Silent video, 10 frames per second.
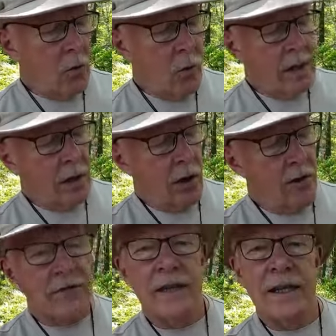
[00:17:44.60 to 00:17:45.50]
quite
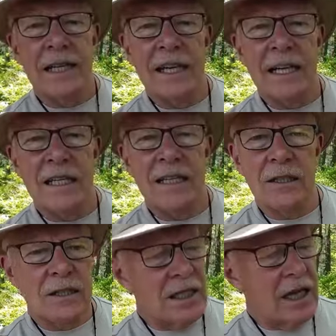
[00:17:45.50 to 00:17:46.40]
often they get a
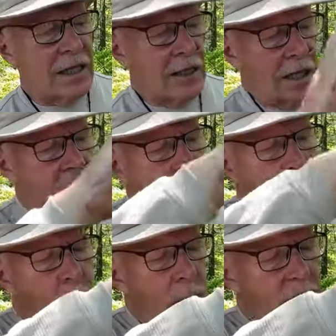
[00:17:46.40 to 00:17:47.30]
little tight. I don't
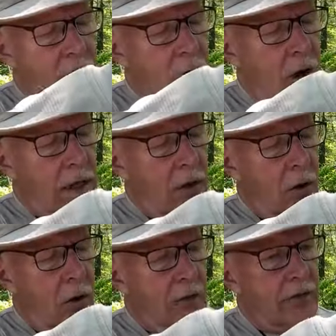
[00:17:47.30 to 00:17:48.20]
always lock it
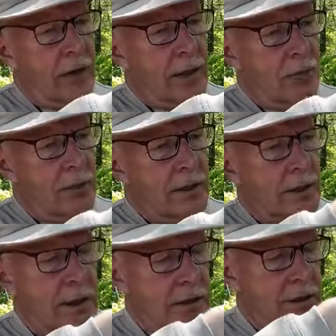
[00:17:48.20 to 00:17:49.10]
on for that reason.
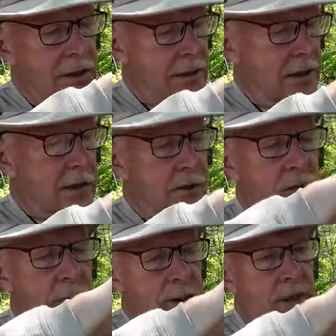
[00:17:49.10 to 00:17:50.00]
Actually, you can see the
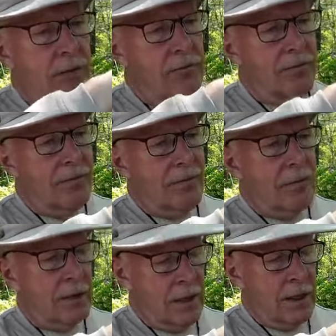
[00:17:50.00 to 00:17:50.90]
issue right now.
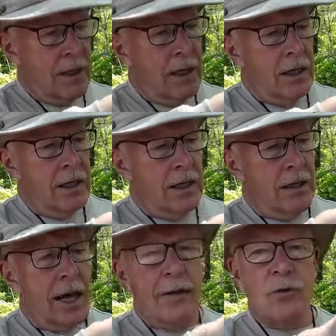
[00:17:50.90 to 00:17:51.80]

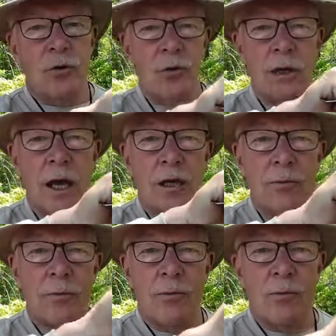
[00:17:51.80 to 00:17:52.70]
You have to kind of
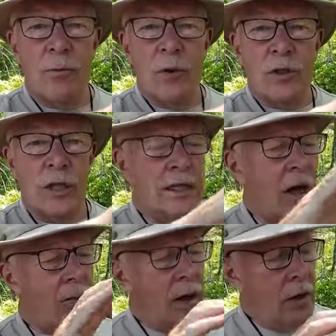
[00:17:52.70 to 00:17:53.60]
push it.
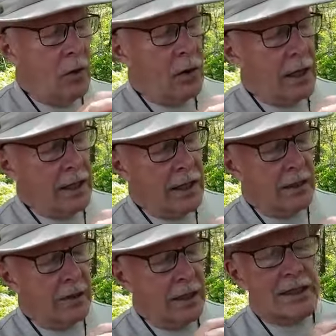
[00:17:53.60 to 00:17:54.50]
Now,
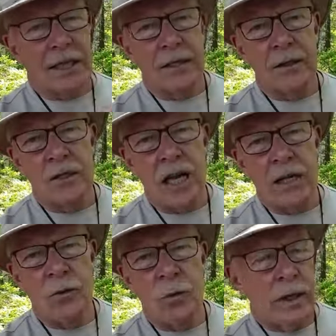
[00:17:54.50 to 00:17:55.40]
Again, it's a little
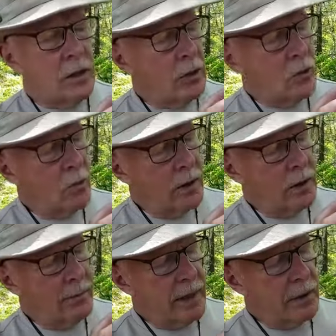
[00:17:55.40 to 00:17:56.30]
tight when you, when
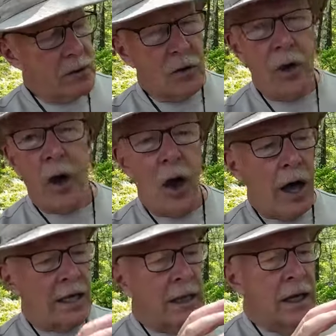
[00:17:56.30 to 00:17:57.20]
the metal is
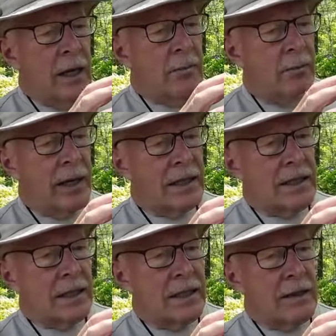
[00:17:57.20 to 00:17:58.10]
hot, but
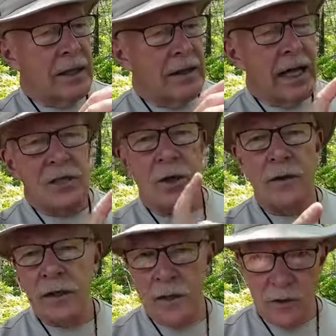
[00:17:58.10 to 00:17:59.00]
uh, th that's
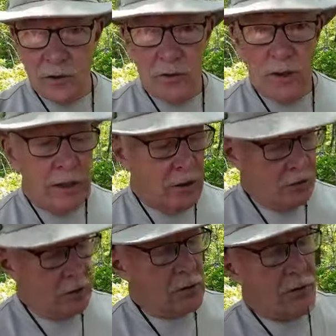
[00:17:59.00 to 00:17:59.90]
not the issue. They, you
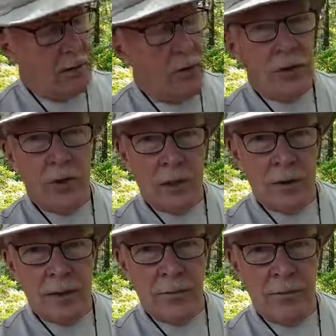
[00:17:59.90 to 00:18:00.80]
just grab onto the, the